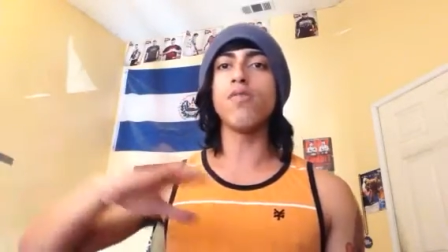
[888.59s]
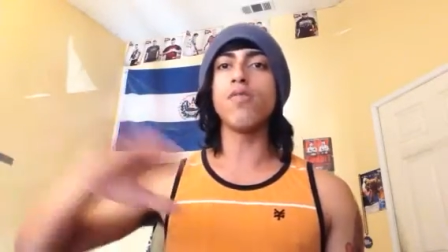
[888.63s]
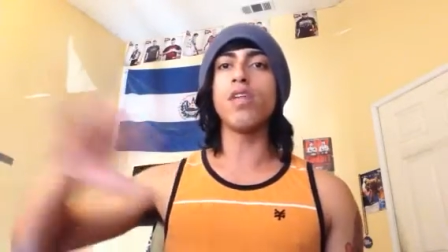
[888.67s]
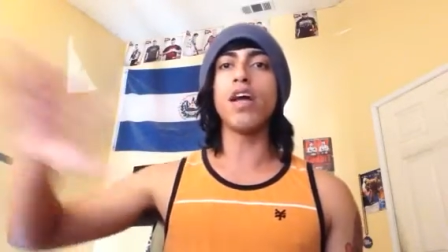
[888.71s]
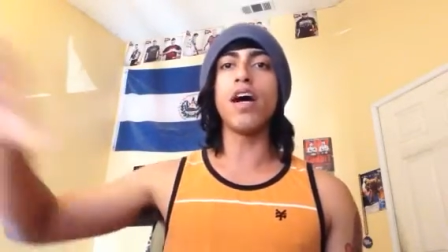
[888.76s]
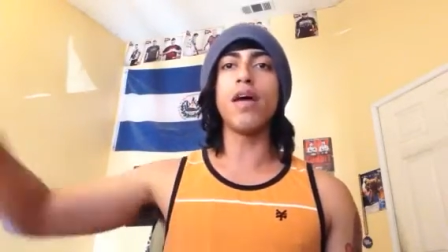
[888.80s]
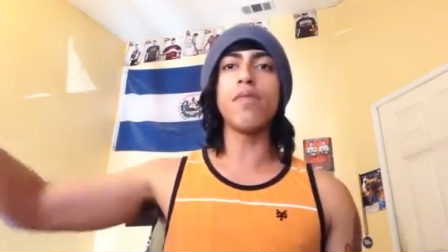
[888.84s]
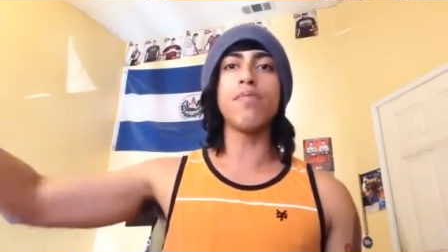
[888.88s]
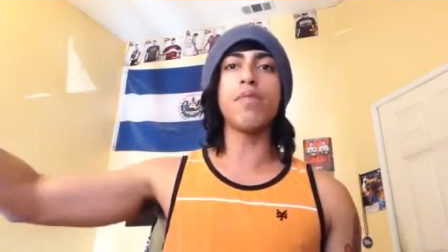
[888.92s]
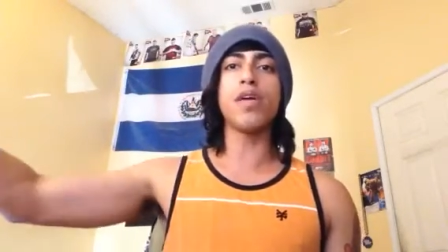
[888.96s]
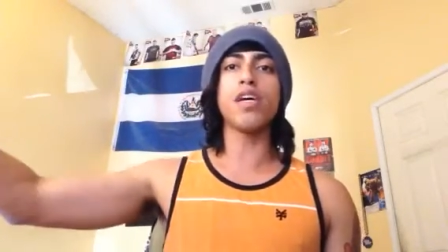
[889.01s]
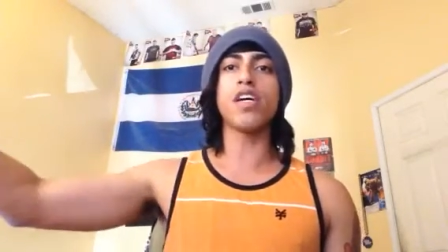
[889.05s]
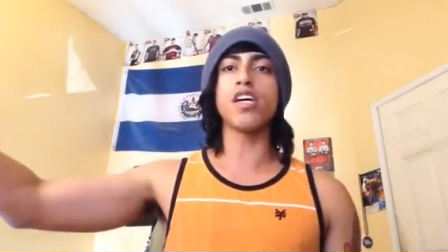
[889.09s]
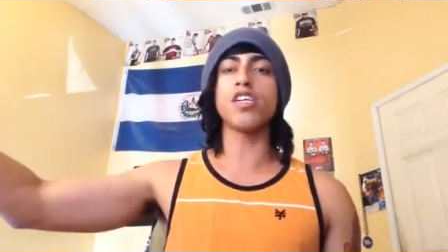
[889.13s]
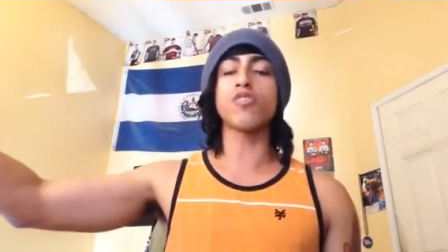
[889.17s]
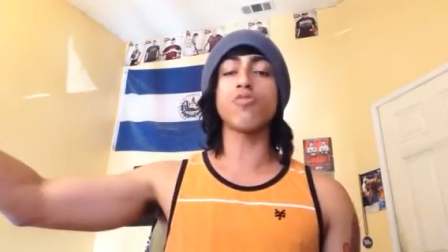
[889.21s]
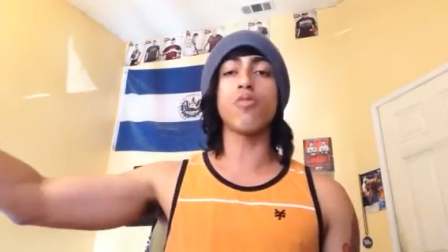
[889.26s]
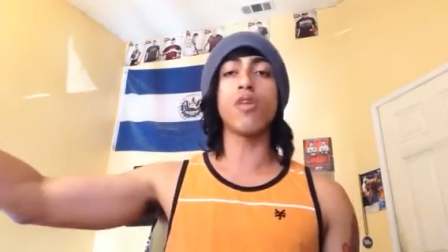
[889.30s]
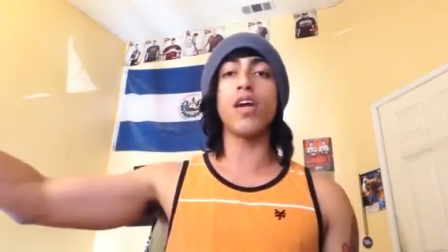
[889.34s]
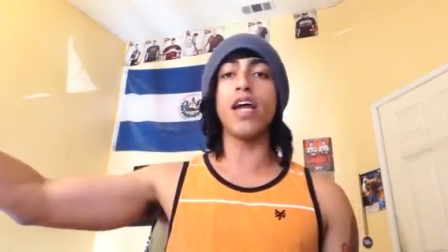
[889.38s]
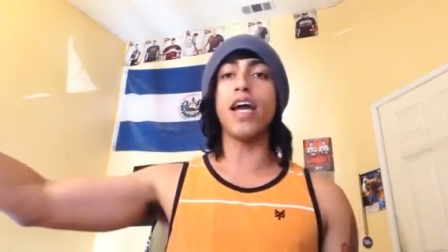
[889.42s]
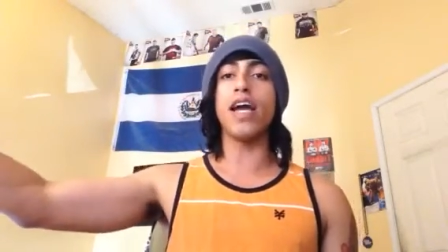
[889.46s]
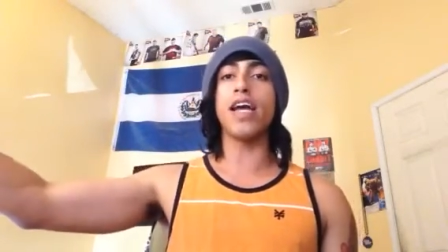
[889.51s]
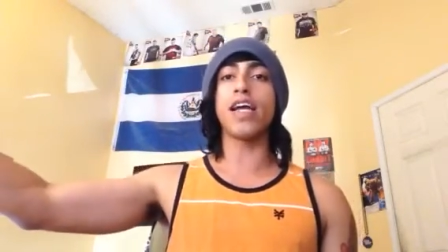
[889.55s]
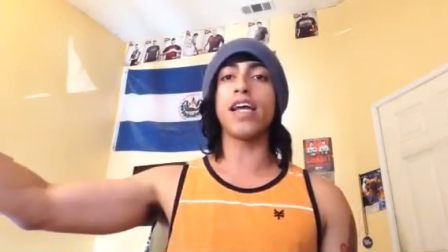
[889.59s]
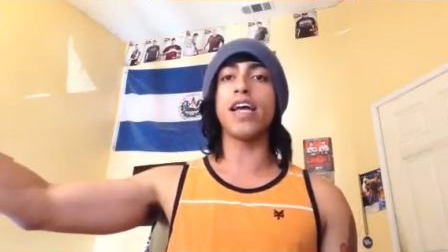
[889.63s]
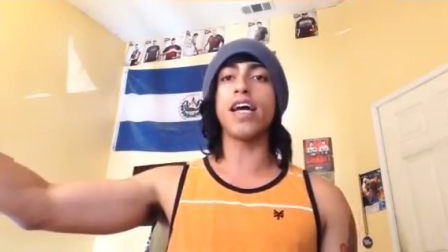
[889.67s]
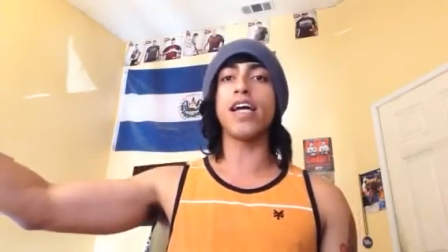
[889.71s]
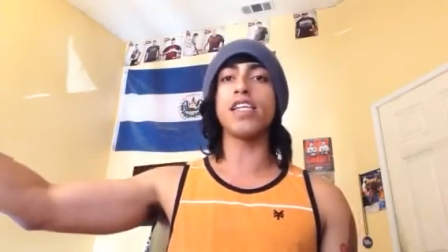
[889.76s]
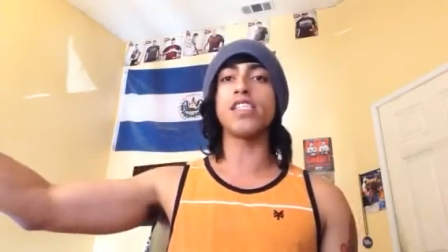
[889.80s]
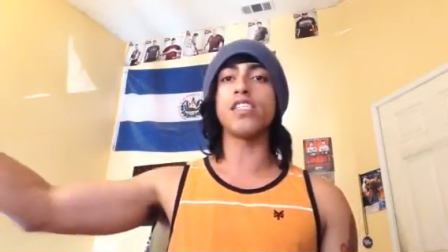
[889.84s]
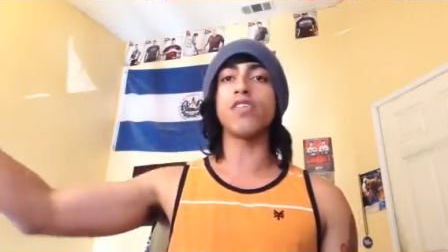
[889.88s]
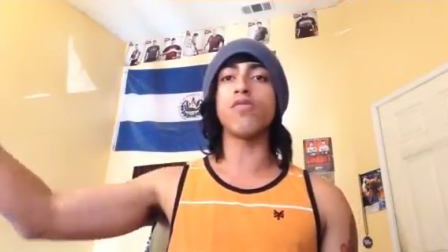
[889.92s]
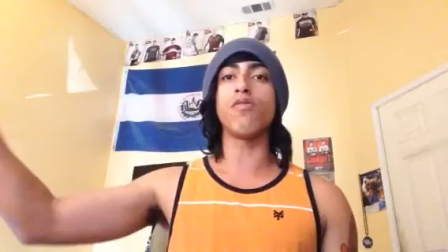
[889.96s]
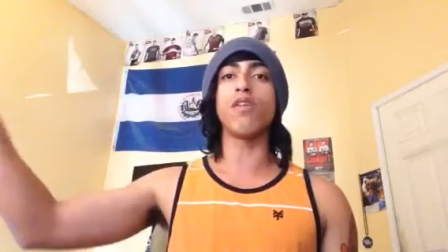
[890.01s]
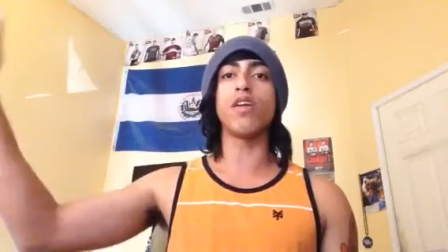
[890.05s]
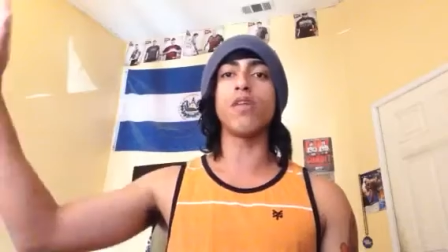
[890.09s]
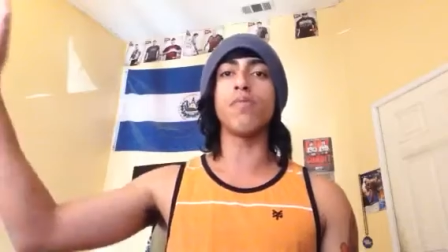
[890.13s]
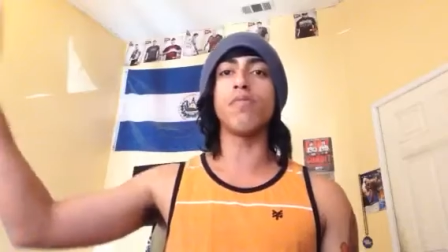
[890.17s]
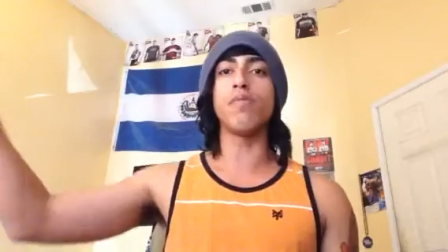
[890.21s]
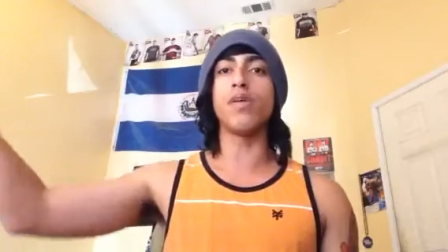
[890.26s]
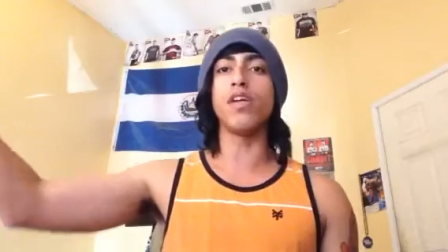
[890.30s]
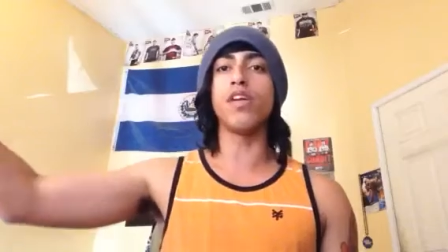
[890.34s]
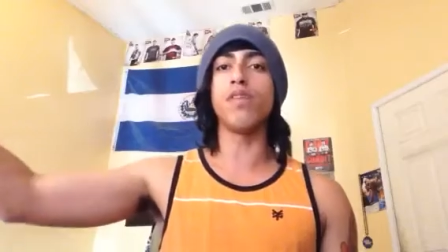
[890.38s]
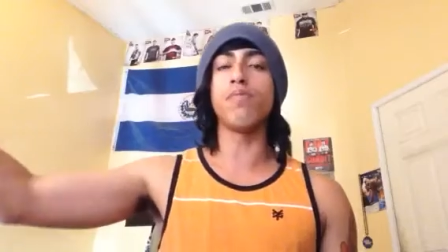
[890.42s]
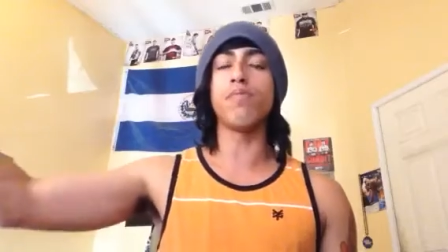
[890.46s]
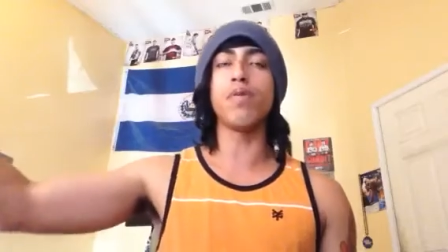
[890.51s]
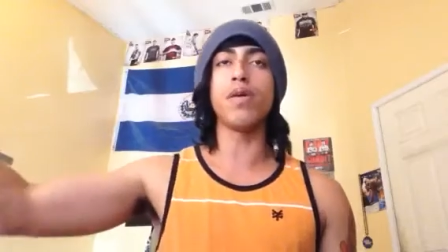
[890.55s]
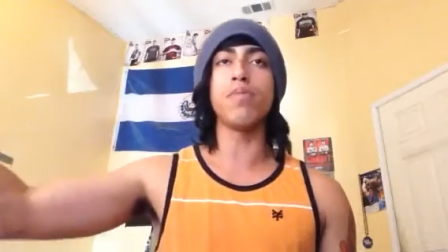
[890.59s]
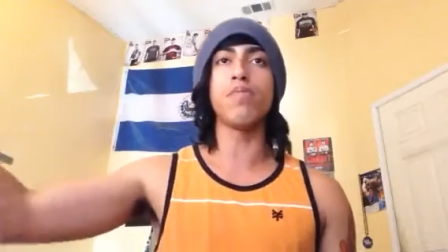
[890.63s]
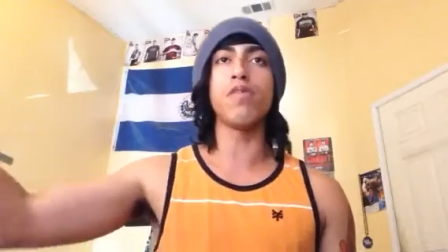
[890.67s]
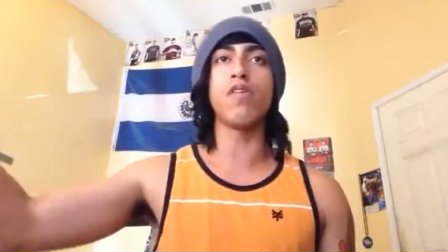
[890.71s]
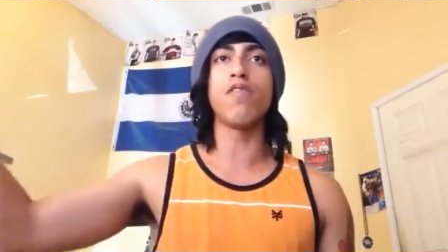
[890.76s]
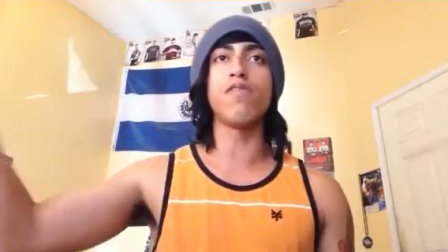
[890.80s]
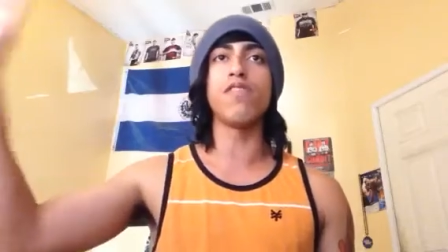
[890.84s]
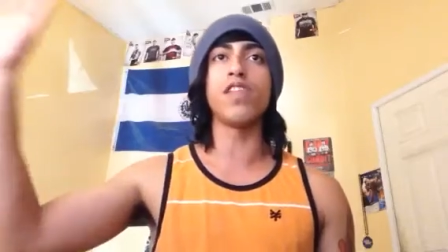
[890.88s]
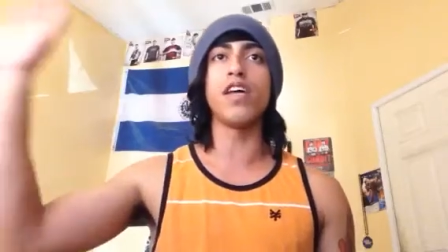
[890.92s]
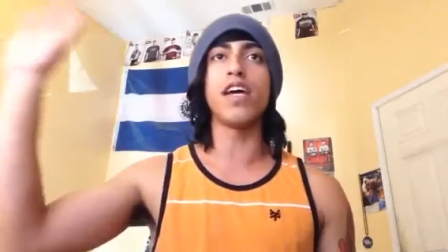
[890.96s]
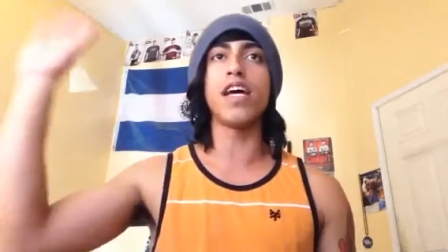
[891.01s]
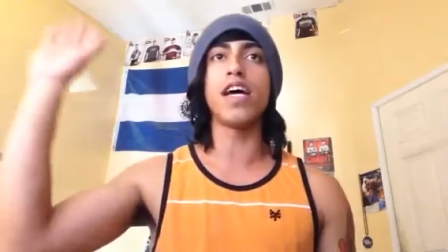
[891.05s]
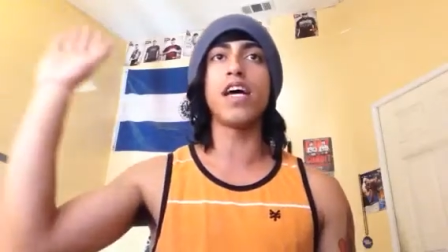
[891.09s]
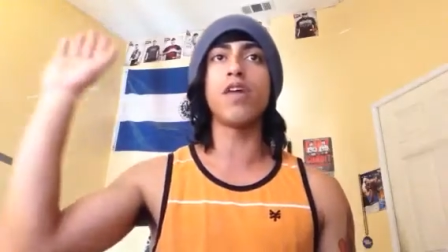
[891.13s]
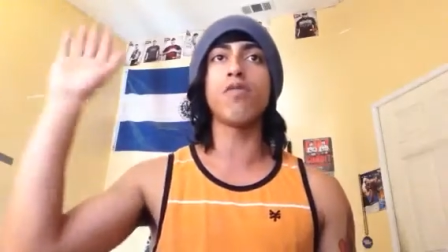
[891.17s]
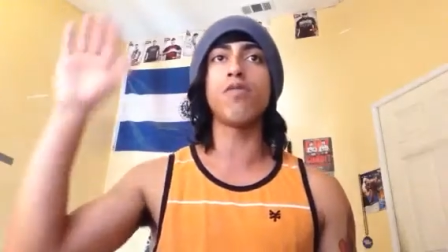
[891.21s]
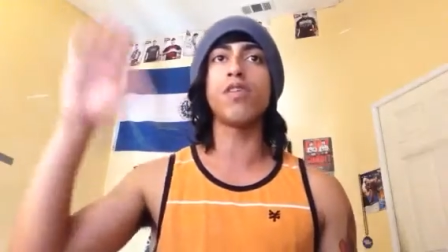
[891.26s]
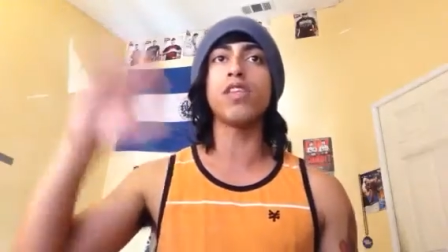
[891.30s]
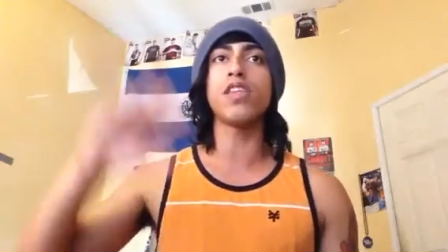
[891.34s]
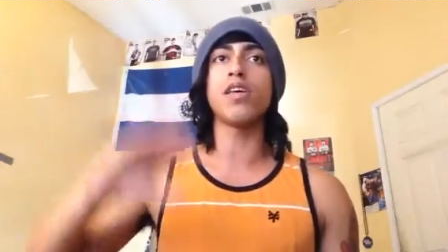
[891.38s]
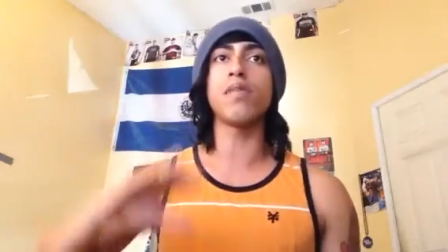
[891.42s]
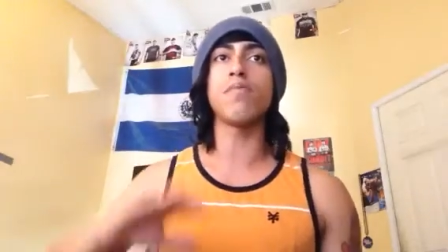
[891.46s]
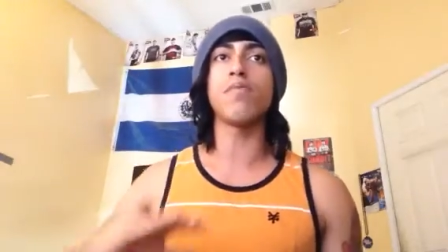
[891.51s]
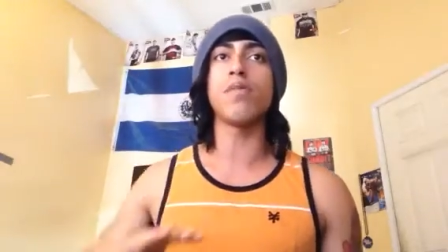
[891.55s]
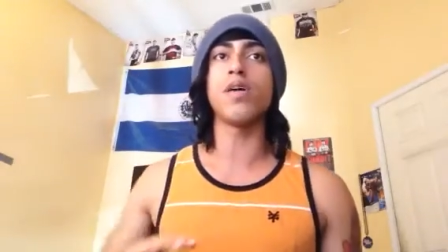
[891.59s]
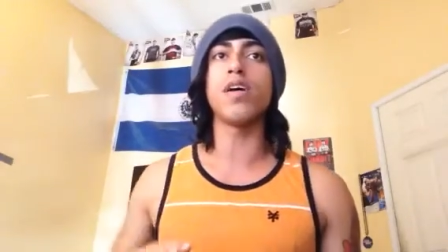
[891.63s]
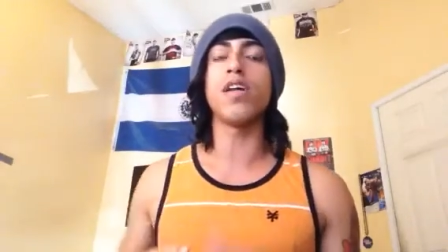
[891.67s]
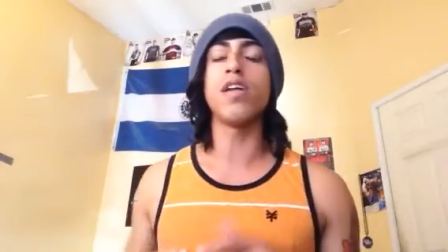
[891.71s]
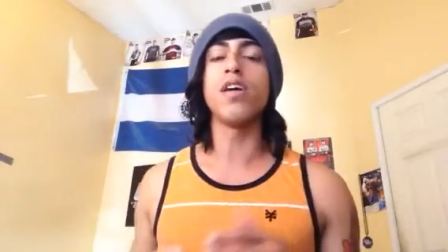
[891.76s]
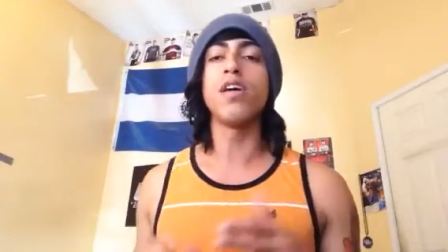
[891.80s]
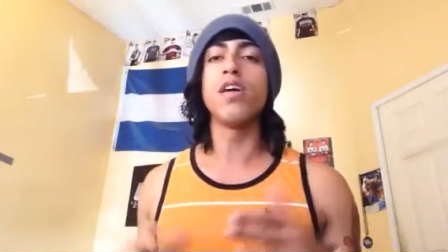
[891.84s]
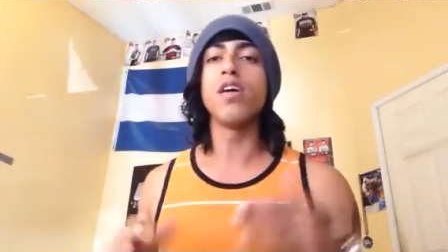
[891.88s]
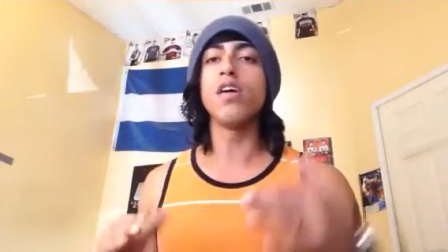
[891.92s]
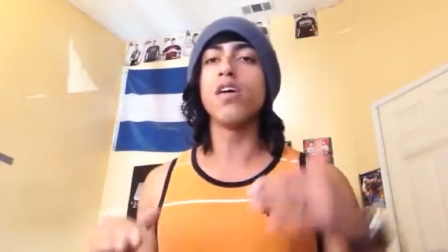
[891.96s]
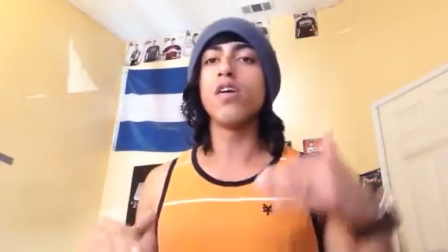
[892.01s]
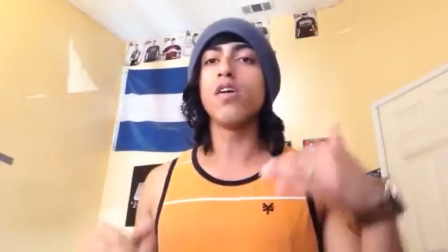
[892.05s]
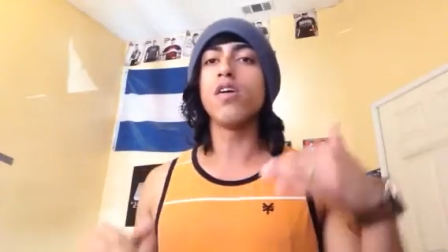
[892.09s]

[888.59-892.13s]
Not because we're eggheads and want to beat up people over the head with it, but